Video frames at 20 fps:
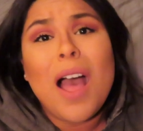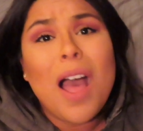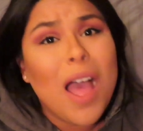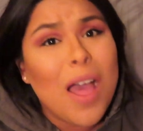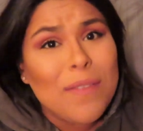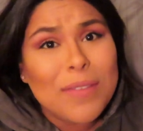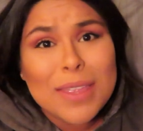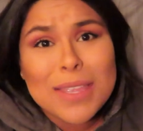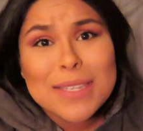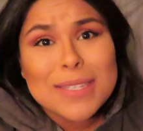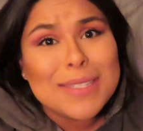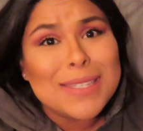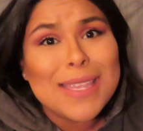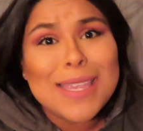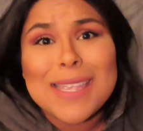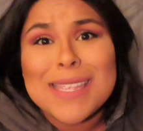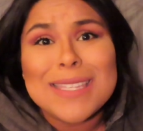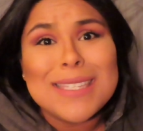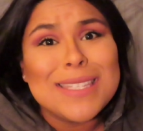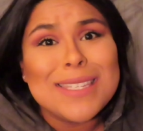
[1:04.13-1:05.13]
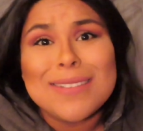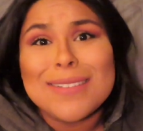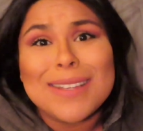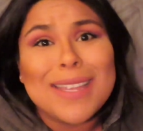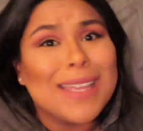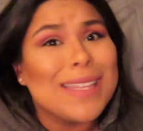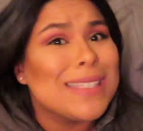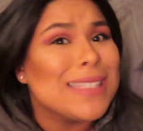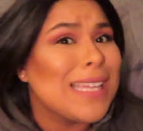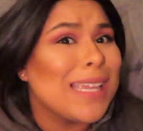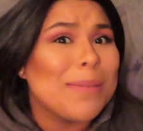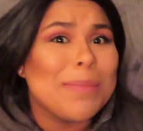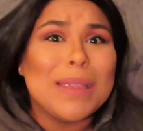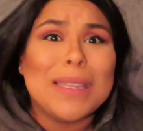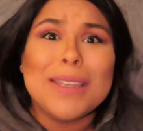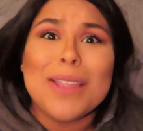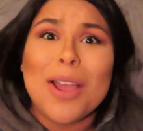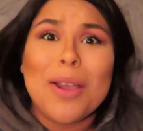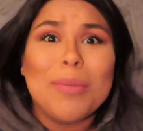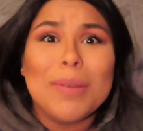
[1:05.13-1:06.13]
obviously he still can't take me
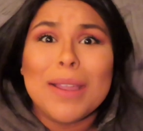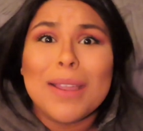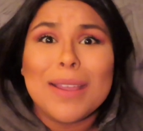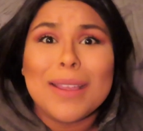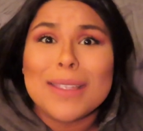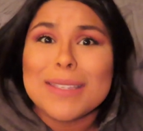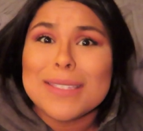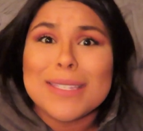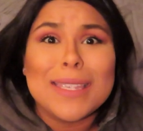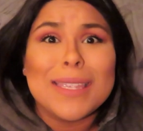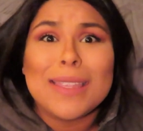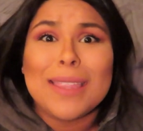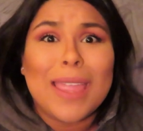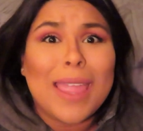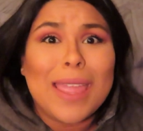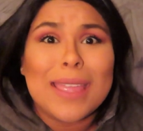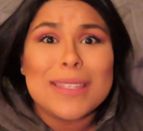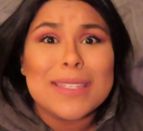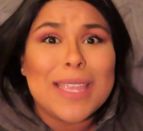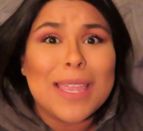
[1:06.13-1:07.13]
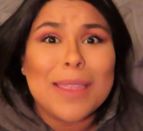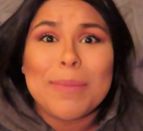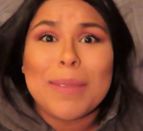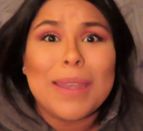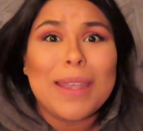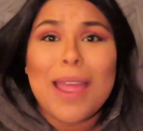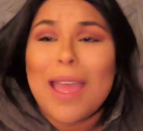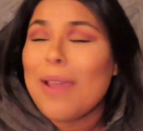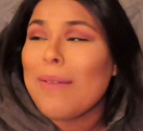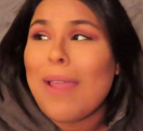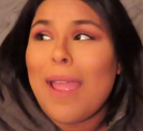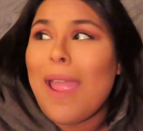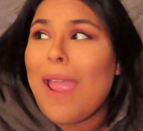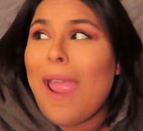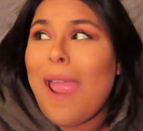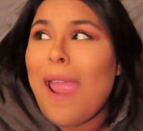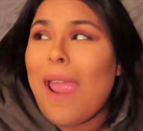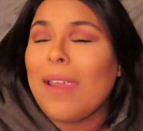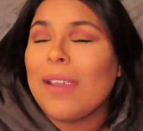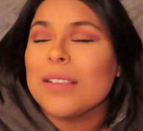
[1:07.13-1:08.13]
nowhere because he can't take me
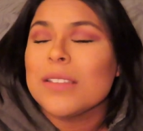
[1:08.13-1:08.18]
nowhere.